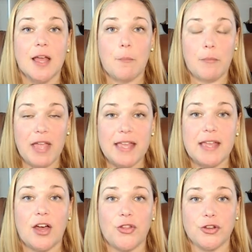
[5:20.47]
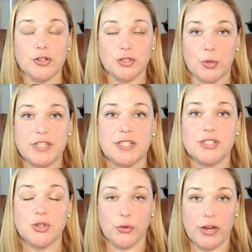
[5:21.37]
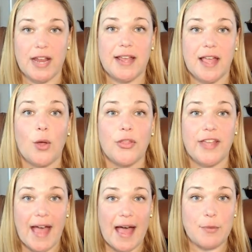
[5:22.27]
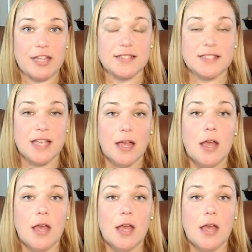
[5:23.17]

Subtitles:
making healthier choices, creating healthy habits.